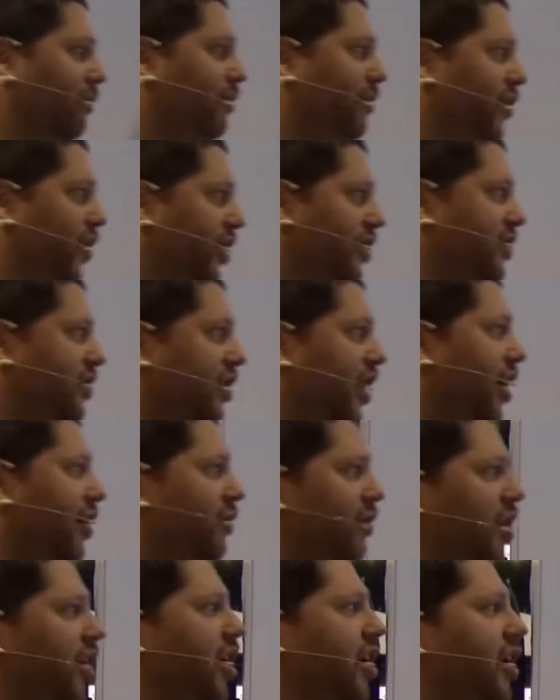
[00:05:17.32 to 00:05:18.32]
does not
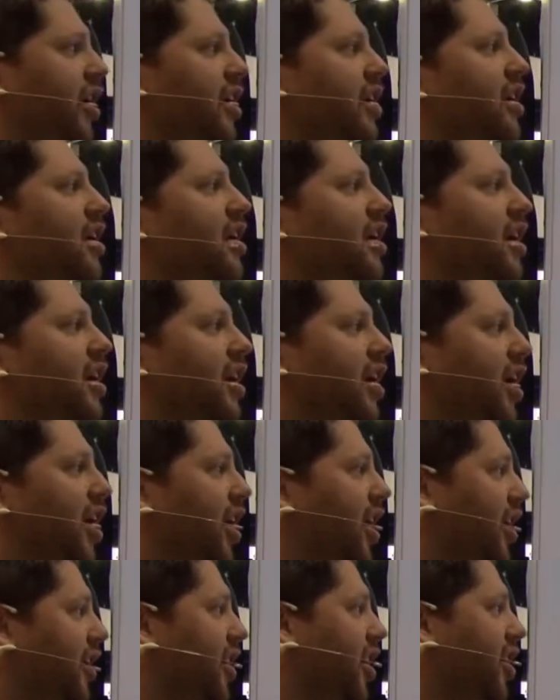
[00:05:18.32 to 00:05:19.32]
run
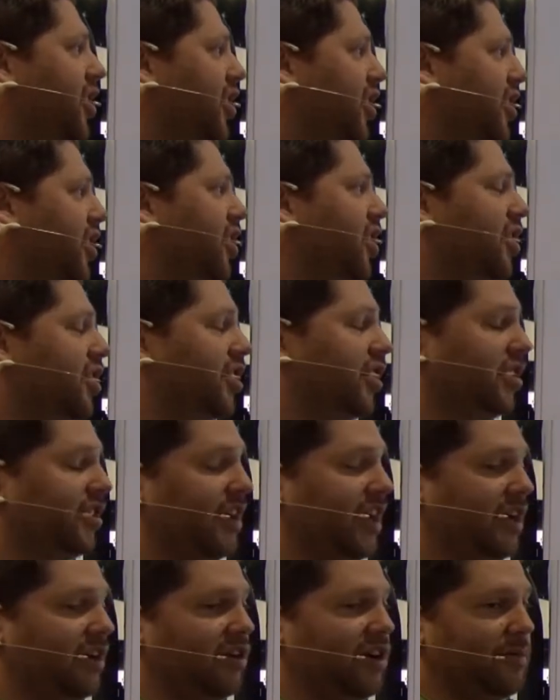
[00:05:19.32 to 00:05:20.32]
a Docker
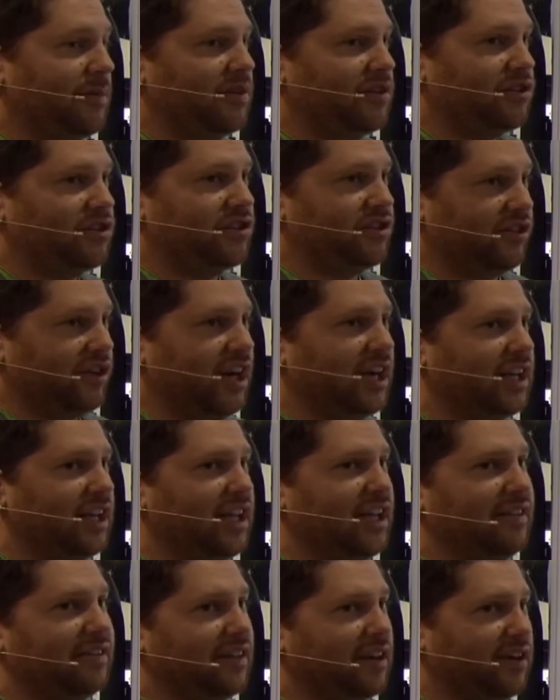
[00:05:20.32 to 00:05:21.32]
container image
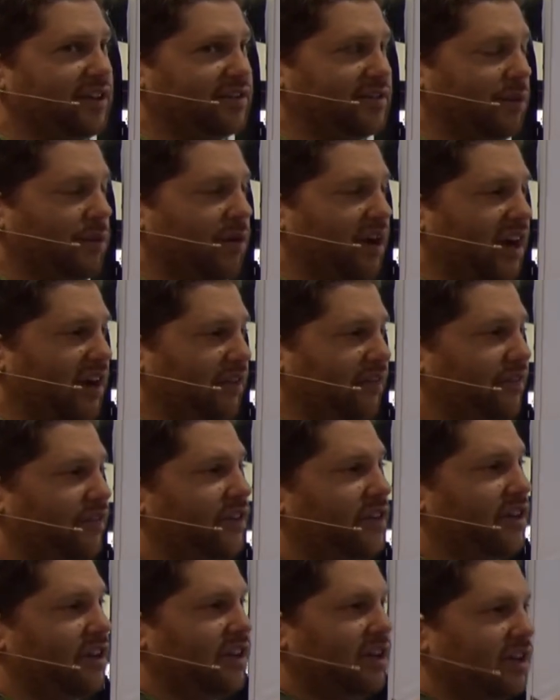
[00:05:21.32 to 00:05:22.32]
directly. There is a way of
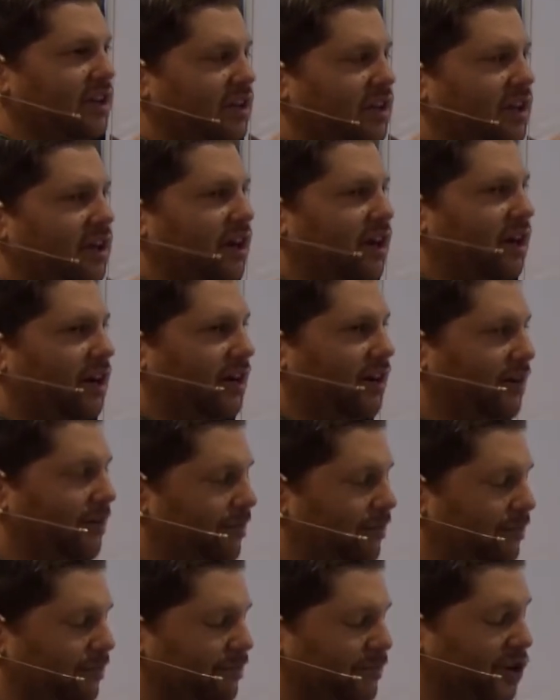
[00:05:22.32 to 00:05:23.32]

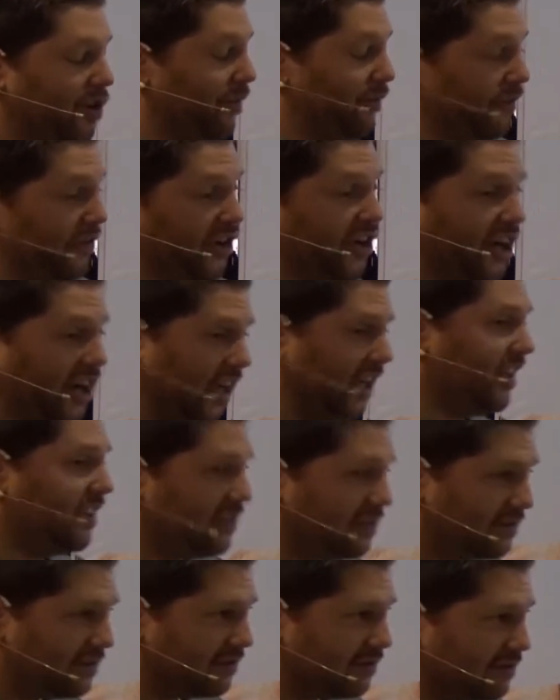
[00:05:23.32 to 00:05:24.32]
converting
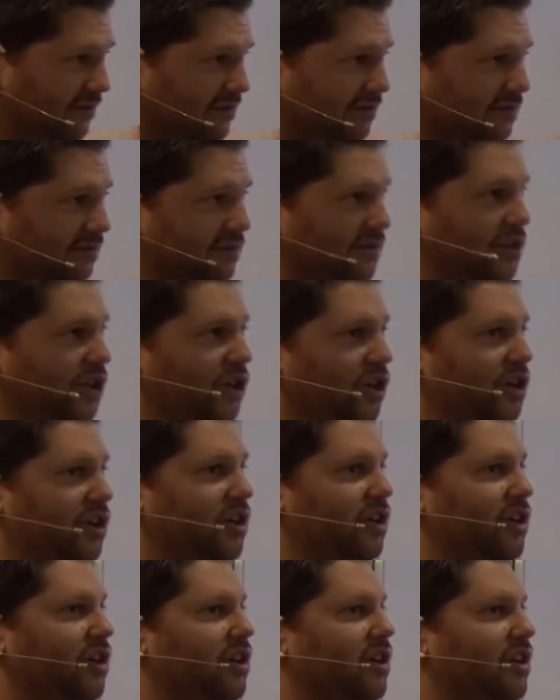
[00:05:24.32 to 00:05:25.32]

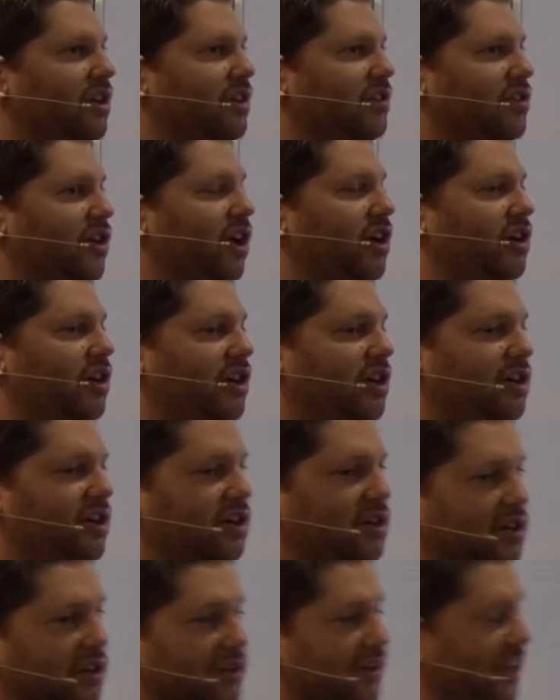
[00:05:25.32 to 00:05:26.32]
your Docker
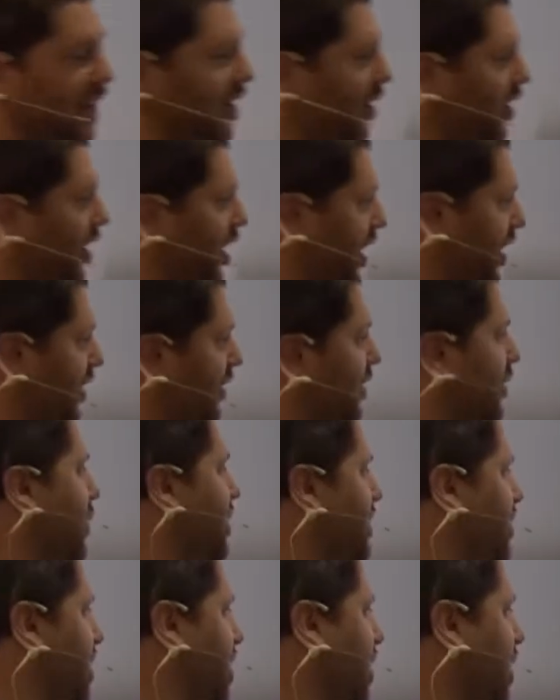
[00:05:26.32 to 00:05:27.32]
container into a
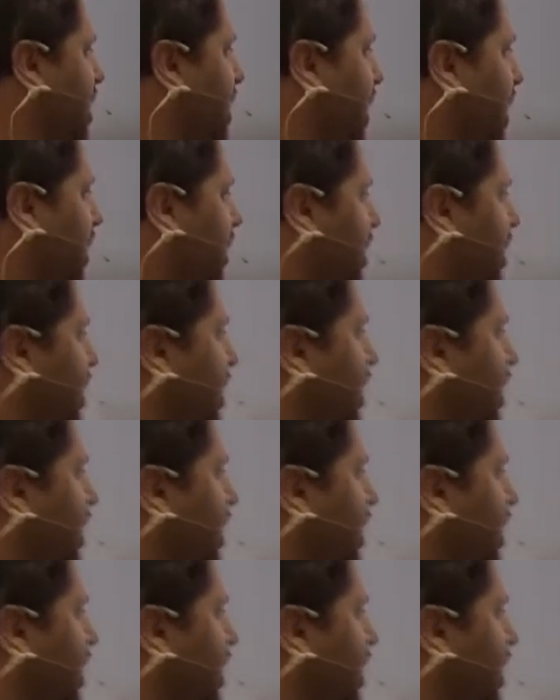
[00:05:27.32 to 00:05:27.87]
Charlie Cloud.